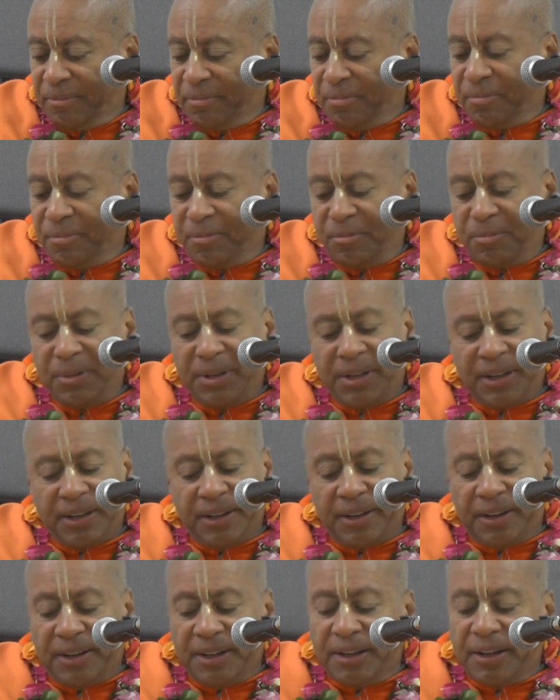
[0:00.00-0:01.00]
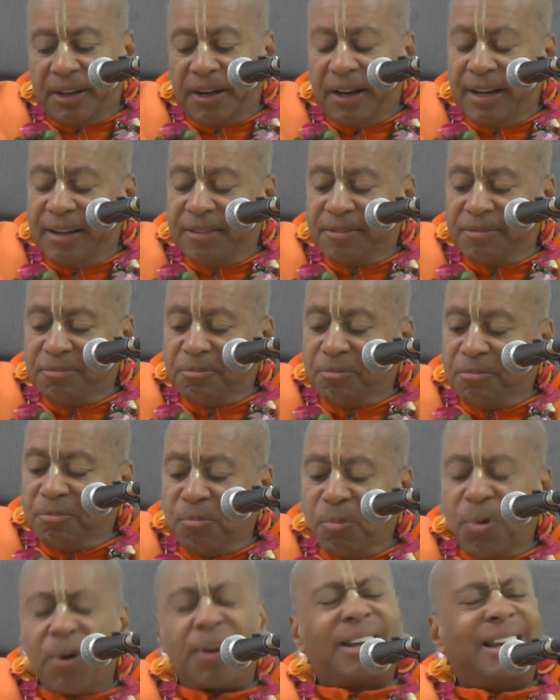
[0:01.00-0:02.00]
We're
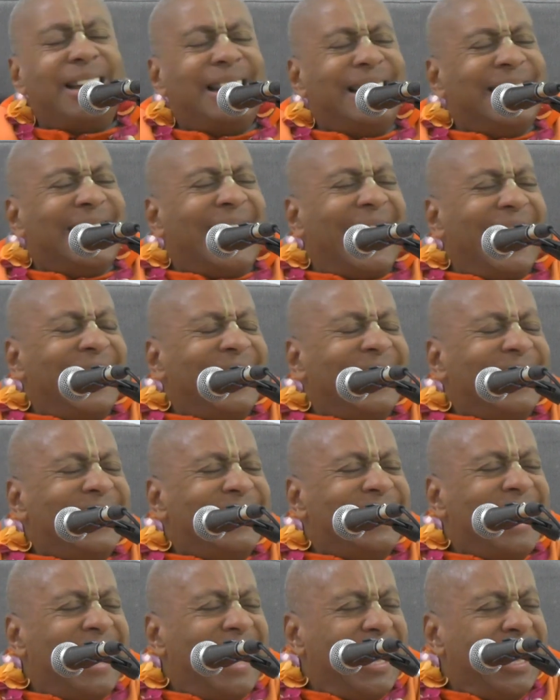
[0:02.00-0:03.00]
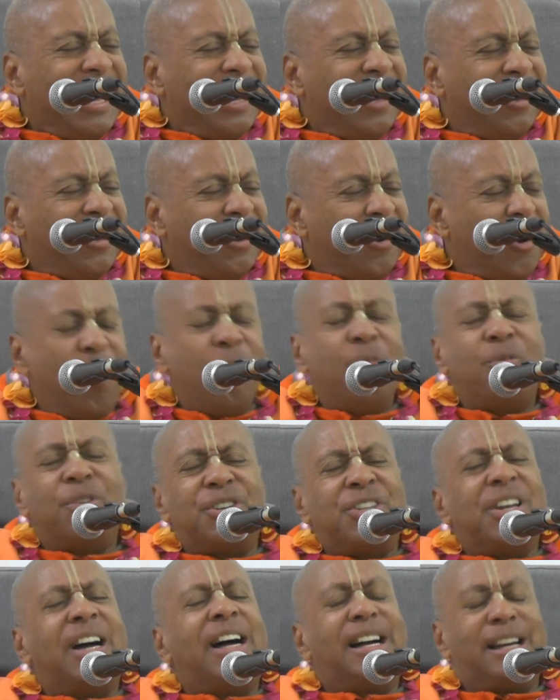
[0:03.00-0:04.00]
working night and day,
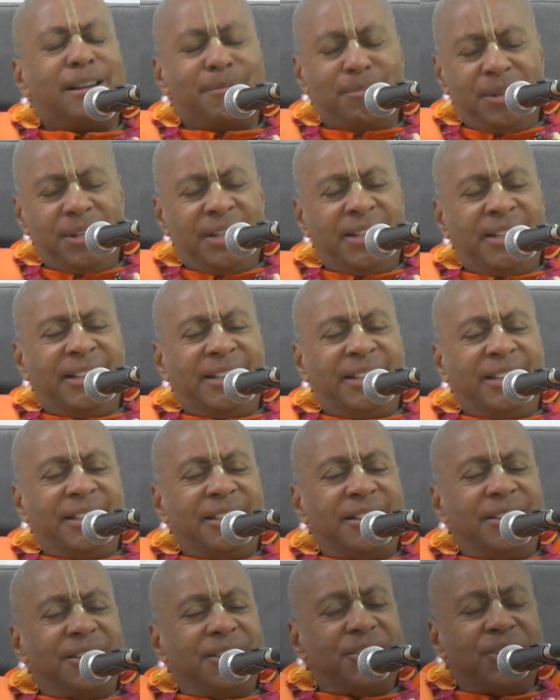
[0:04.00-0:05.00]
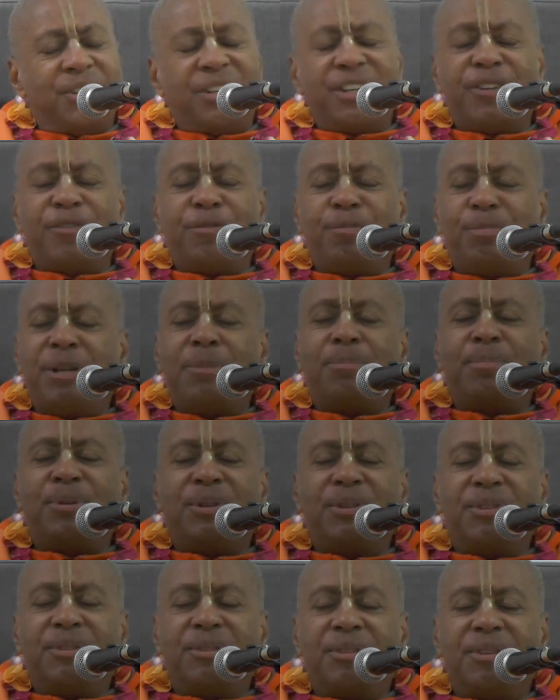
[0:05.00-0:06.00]
overtime, to give
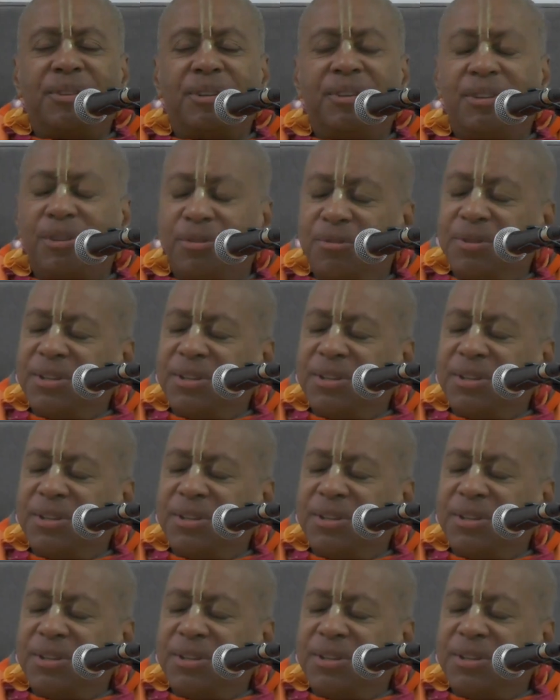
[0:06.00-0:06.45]
people the